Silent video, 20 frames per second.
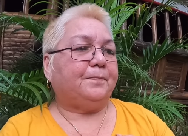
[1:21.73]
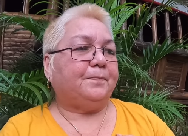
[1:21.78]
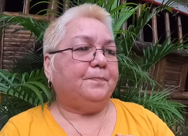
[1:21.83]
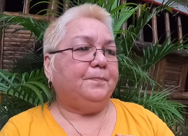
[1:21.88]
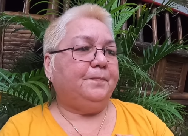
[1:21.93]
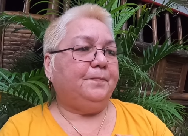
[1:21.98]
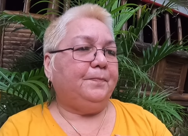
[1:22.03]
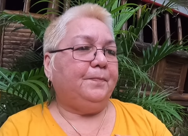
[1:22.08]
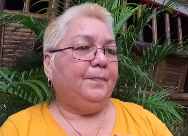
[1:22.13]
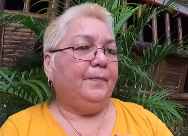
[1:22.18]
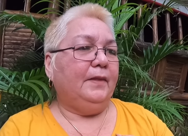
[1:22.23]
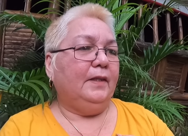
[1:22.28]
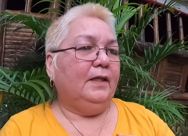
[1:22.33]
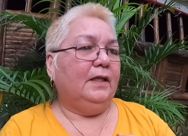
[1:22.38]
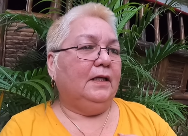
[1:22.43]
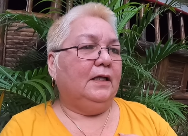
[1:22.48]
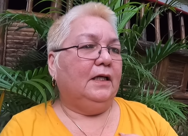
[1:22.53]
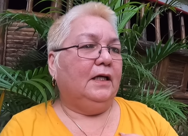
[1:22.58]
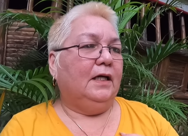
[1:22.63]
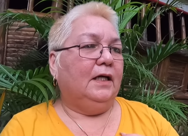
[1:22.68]

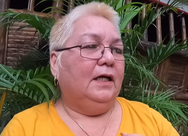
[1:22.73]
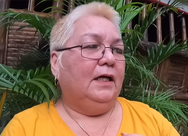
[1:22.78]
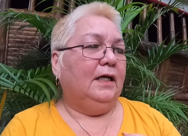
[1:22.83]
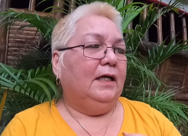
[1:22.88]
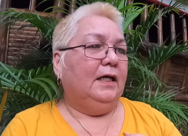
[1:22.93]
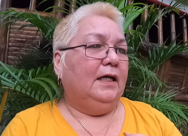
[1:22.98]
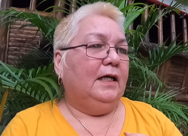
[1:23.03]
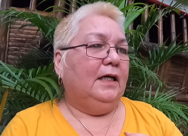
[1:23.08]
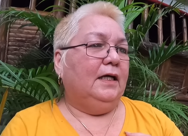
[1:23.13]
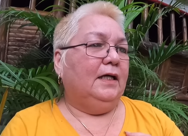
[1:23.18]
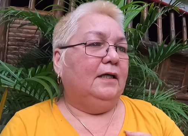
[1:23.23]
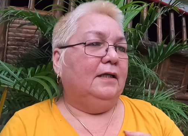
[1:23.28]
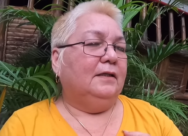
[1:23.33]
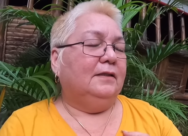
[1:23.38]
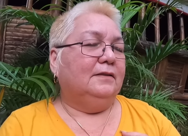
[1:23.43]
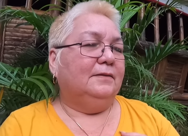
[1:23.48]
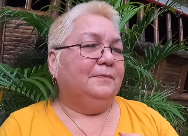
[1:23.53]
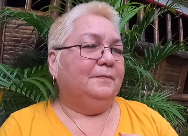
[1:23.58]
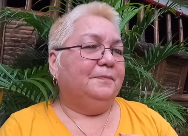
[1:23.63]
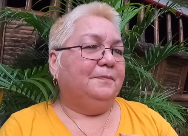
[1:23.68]

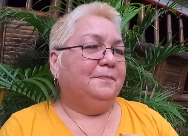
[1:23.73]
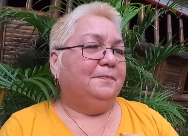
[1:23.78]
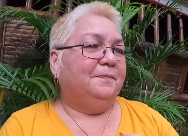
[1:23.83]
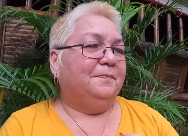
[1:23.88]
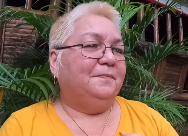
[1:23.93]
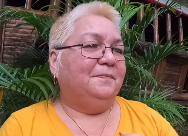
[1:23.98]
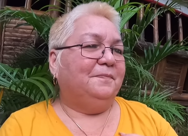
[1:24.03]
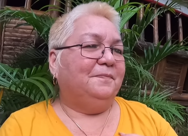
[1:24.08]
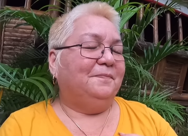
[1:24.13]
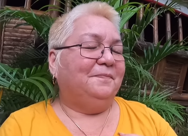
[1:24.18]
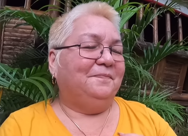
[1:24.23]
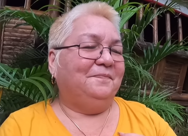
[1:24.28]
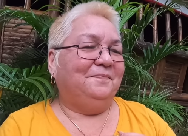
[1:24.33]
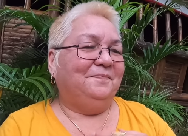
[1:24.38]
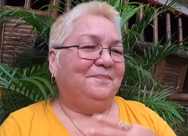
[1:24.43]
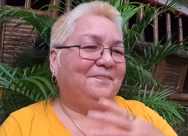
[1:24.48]
Nobody speaks.